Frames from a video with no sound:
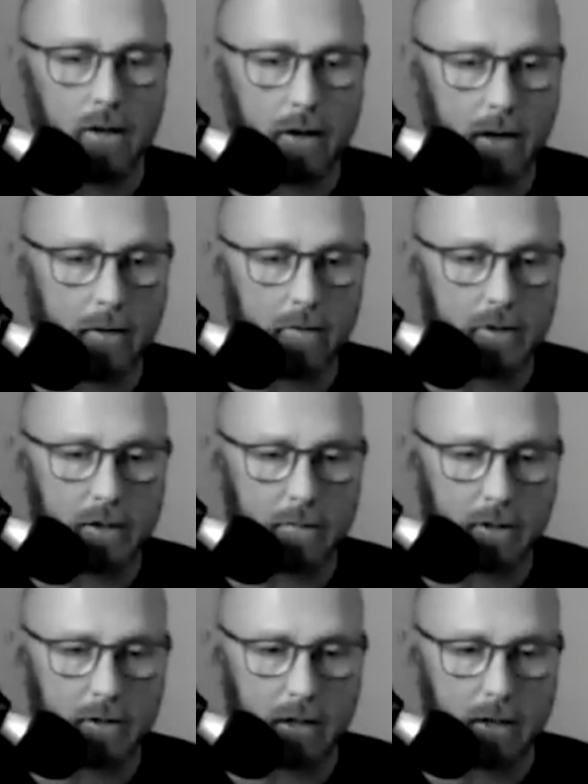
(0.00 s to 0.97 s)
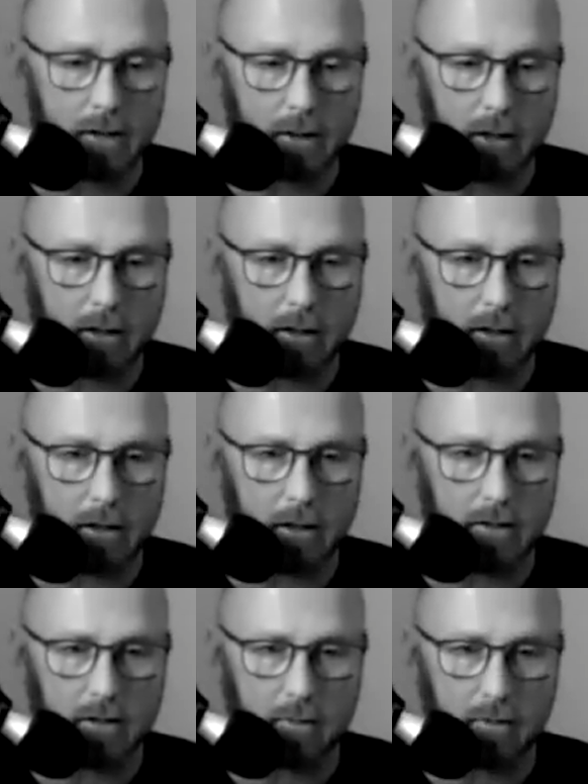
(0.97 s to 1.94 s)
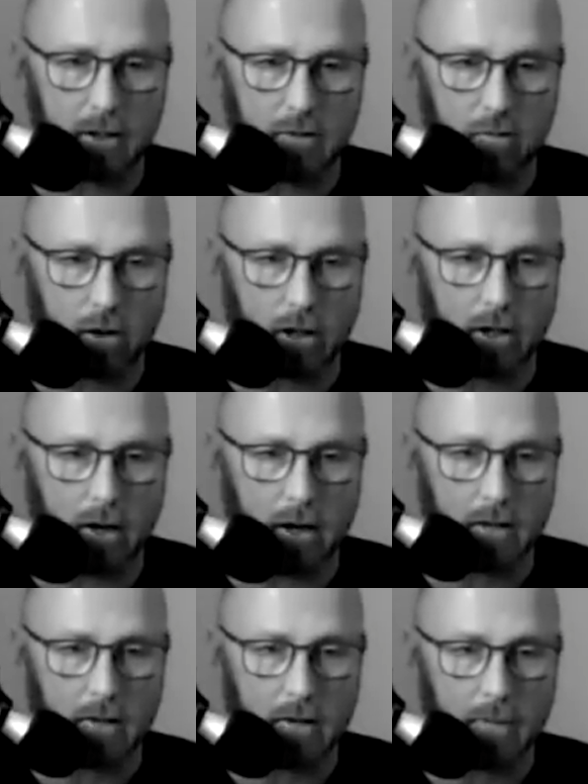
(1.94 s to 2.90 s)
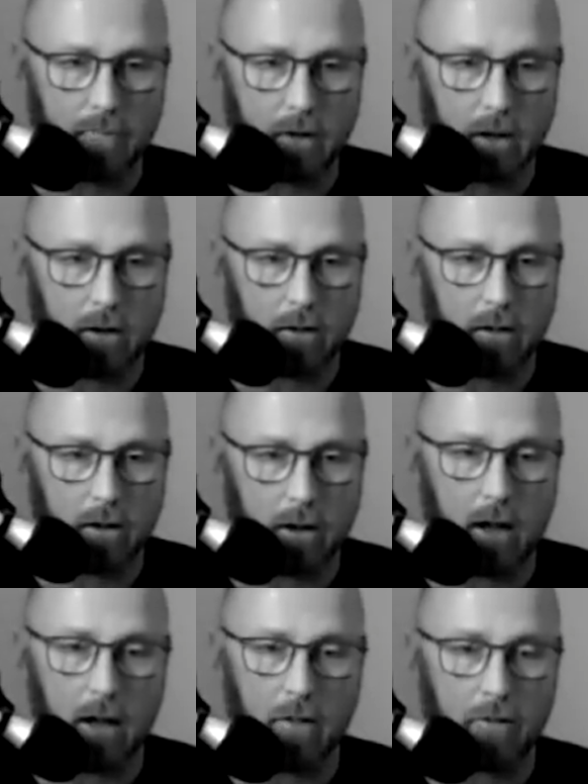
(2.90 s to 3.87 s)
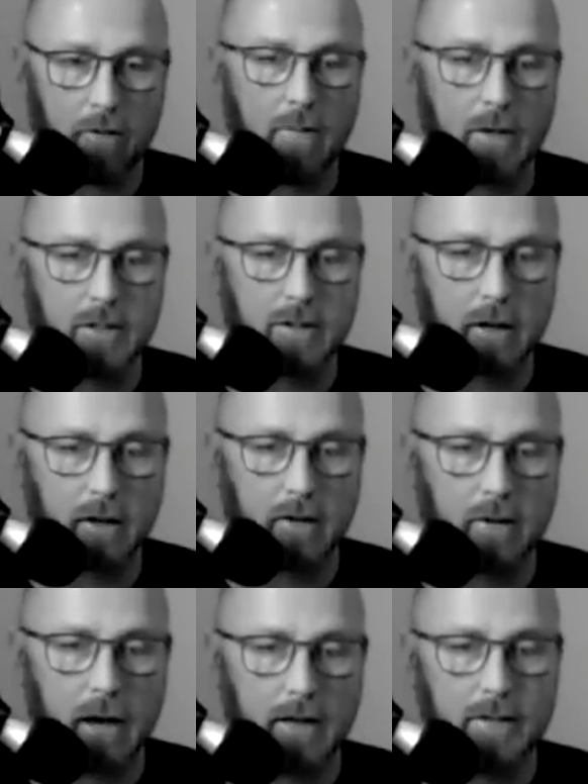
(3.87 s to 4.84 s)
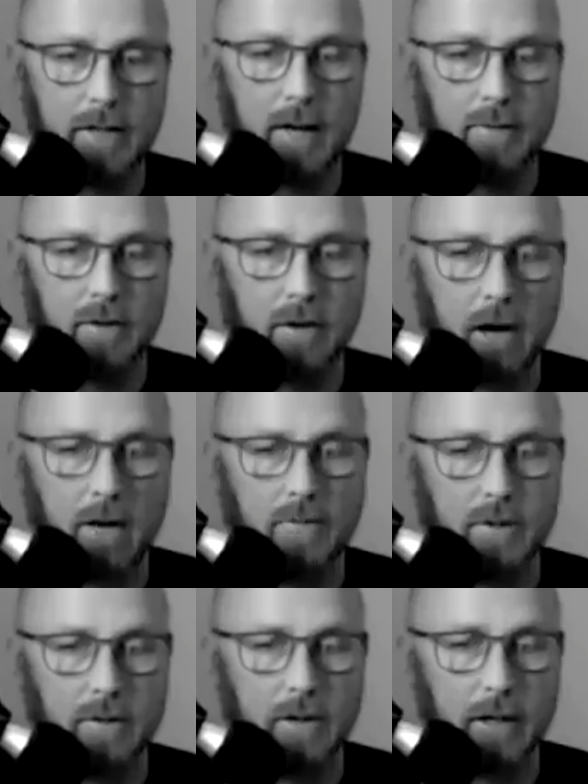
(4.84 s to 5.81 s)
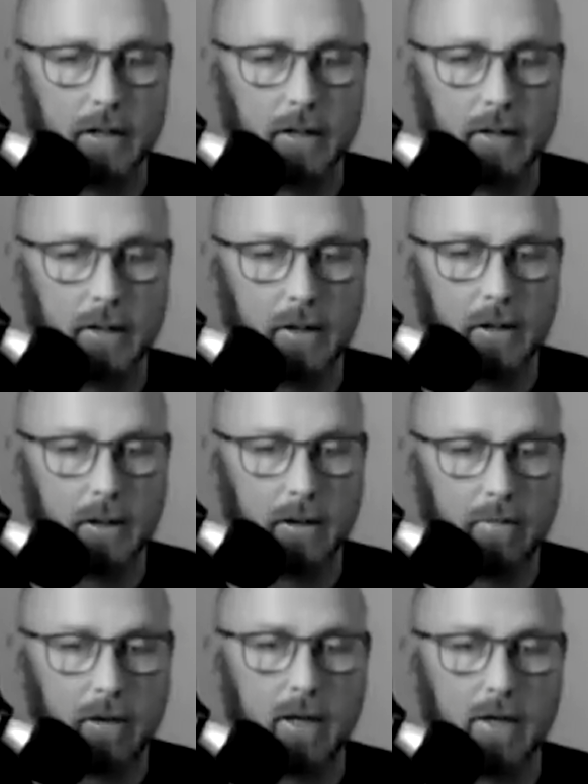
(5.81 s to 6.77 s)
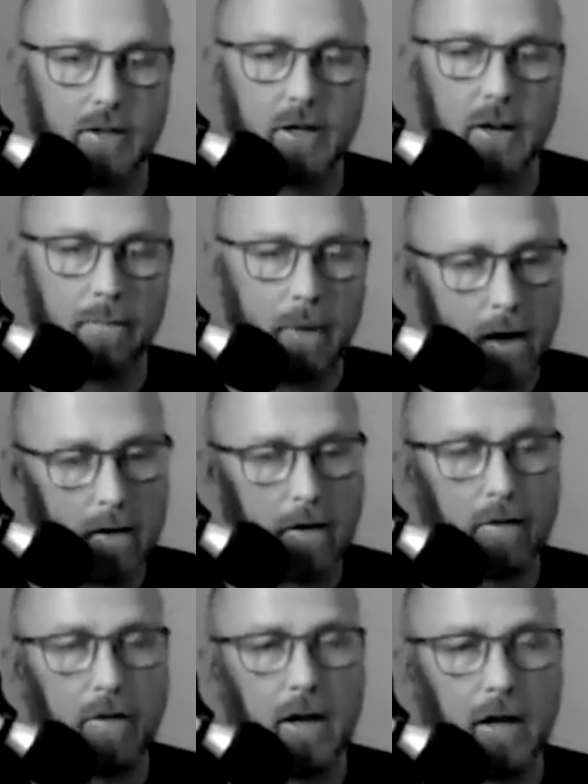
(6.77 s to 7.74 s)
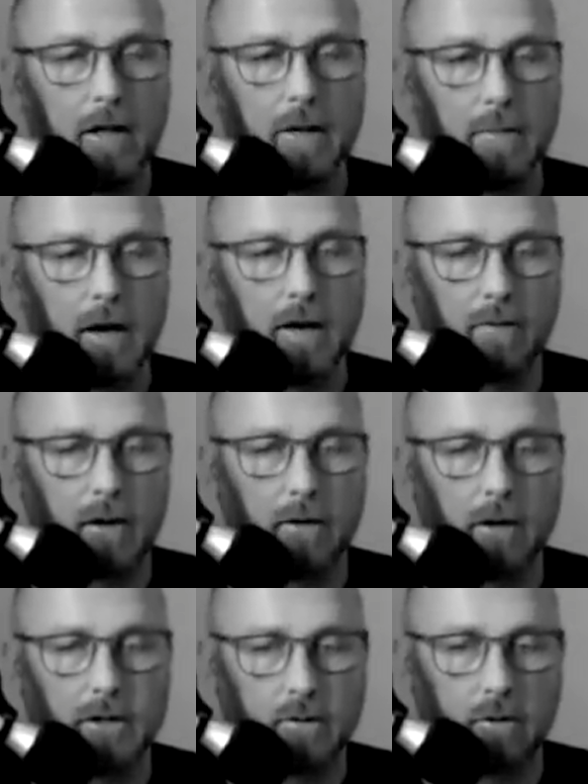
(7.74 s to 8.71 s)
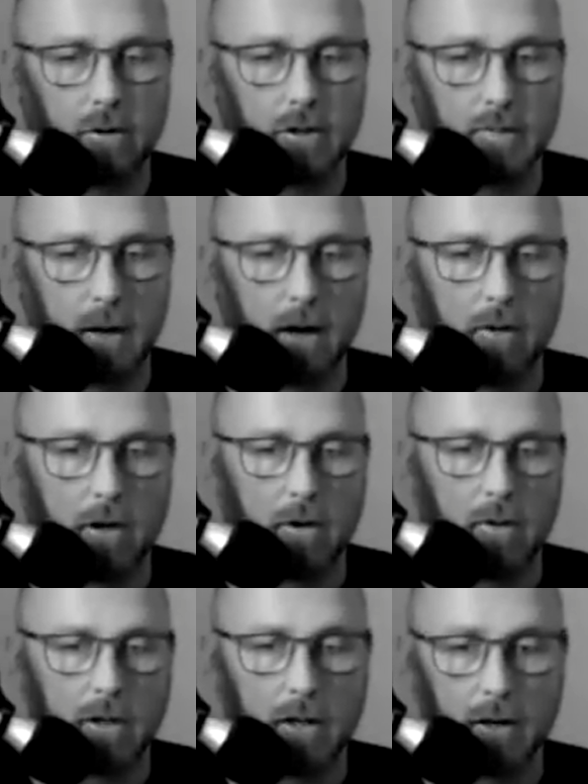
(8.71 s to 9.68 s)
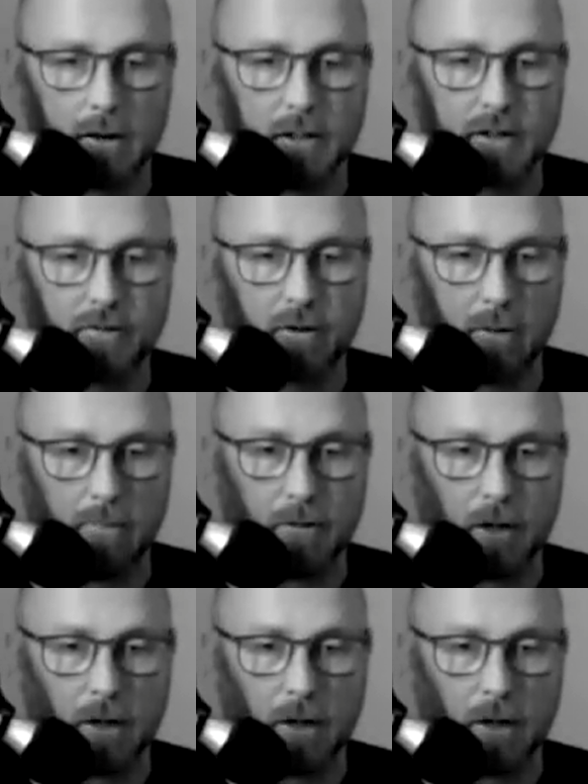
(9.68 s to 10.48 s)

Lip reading: day with something that somebody's working on. And 3 months later, that is absolutely obsolete because the amount of thinking, the amount of intellectual horsepower going into this from,